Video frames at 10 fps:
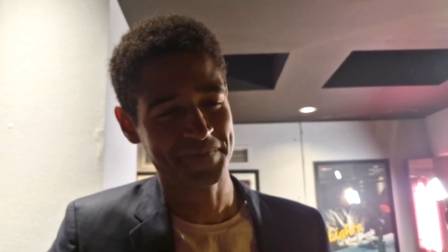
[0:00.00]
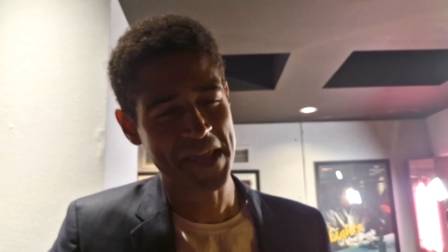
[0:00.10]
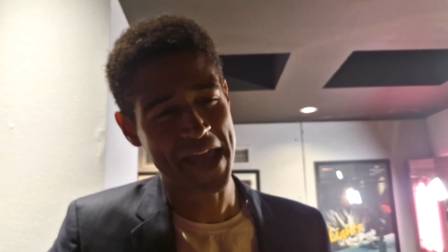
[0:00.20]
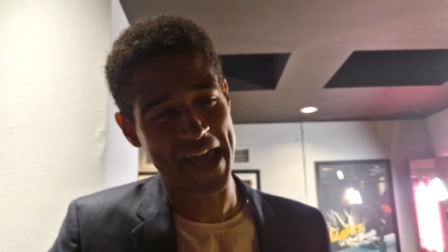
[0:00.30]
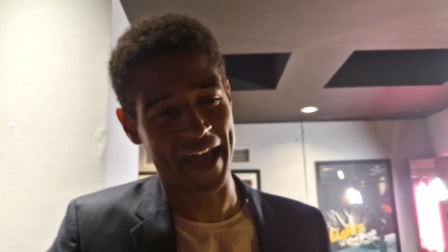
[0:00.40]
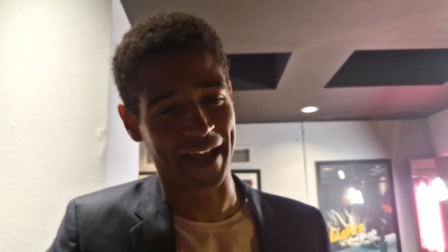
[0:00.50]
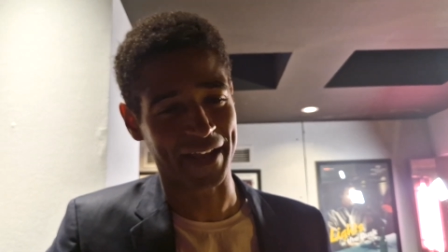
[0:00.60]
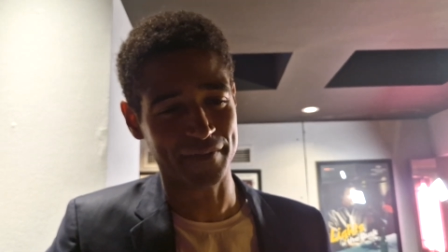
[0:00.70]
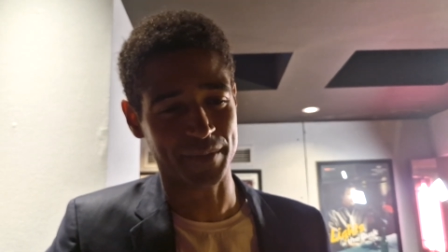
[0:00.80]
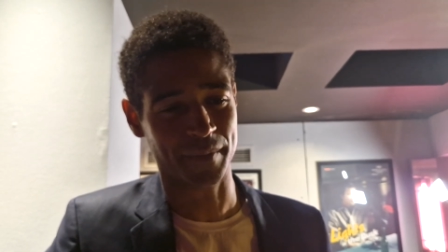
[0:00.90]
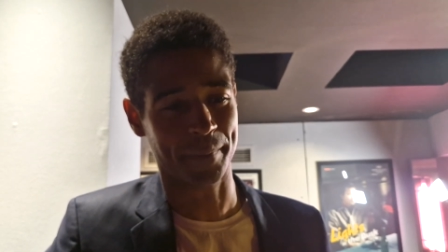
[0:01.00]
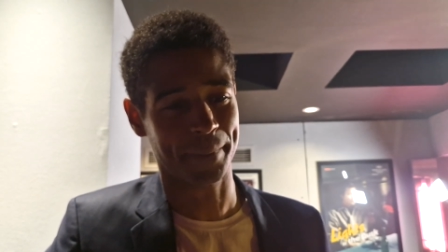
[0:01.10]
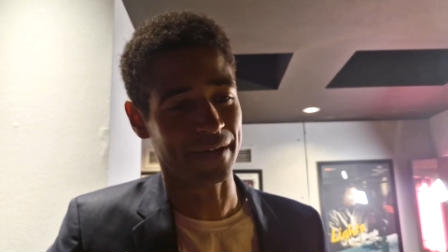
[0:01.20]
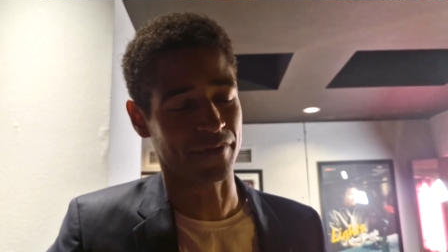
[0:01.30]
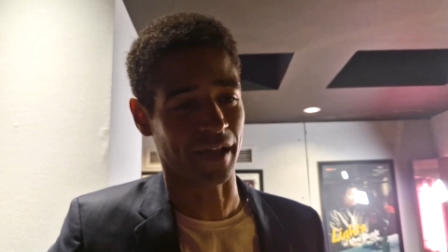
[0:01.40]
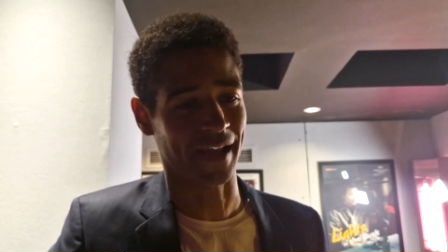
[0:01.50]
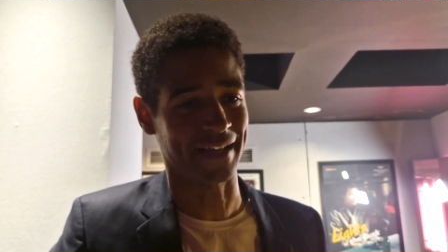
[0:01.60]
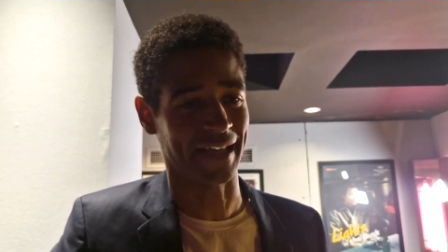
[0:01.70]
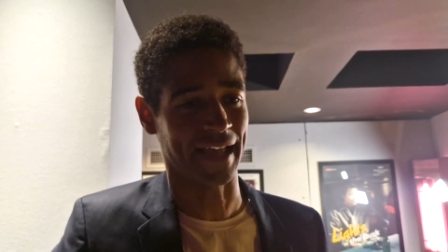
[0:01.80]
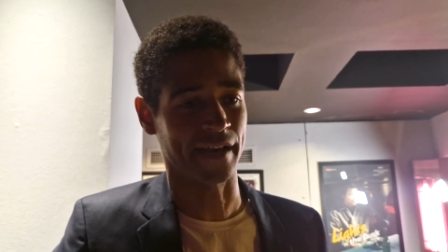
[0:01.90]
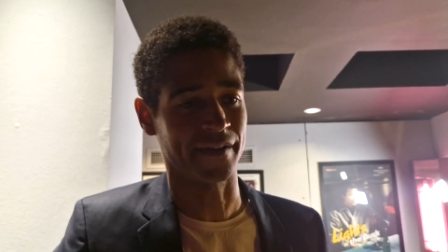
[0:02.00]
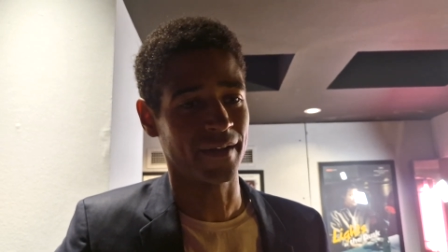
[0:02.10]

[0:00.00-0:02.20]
Yeah, gives him a bit of a guiding hand,